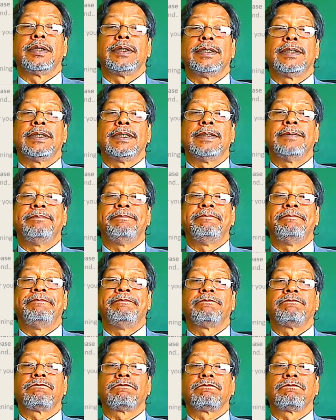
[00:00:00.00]

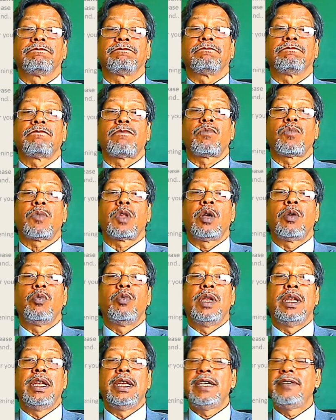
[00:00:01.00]

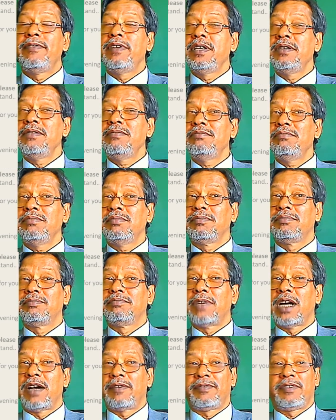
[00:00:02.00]
When leaving,
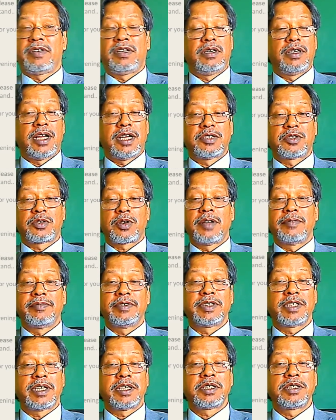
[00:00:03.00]
after a nice
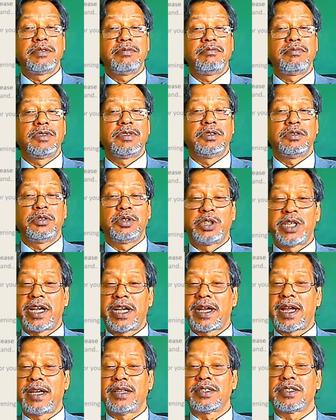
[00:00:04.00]
conversation, you shake
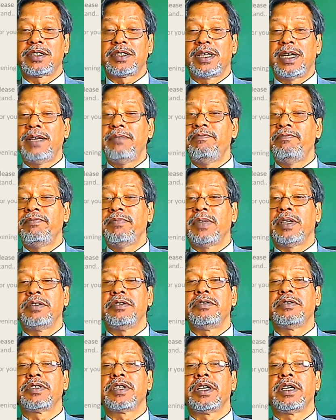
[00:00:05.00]
hands again and
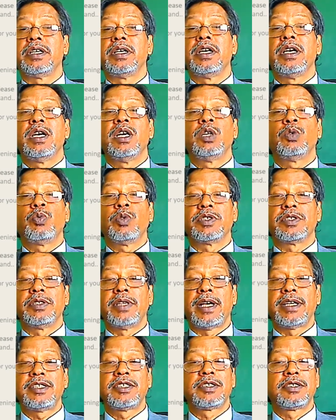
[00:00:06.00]
you say, it was
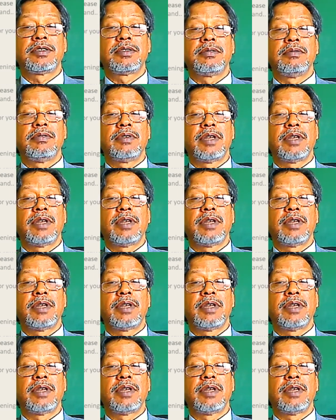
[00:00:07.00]
nice